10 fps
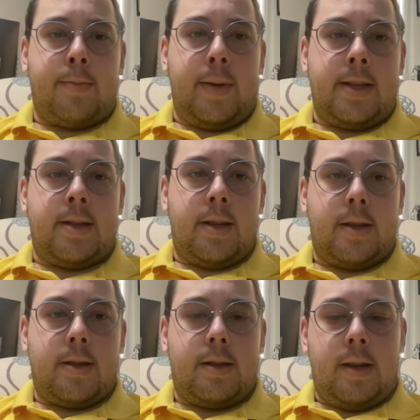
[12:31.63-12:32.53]
by
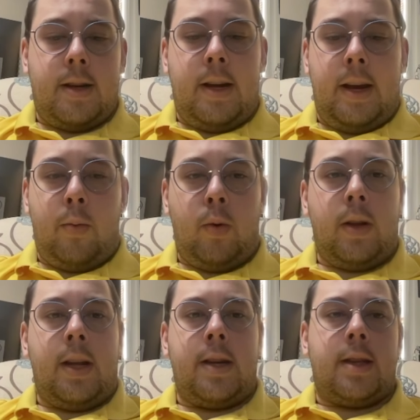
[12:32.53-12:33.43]
6, and we'll
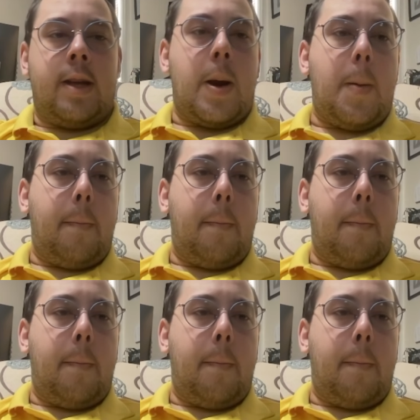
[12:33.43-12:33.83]
end it there.